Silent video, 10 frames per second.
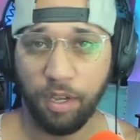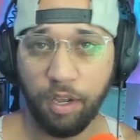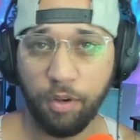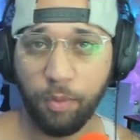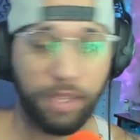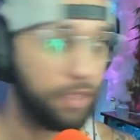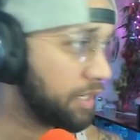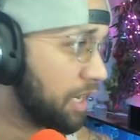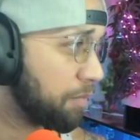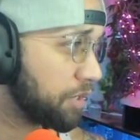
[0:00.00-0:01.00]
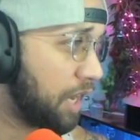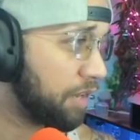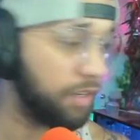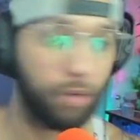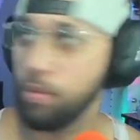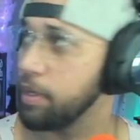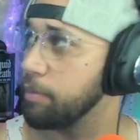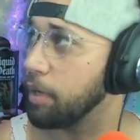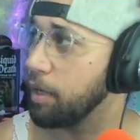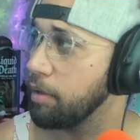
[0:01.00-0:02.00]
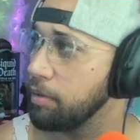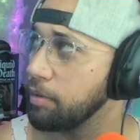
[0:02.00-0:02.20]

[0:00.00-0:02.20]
Oh, wait. This camera's not even on, bro.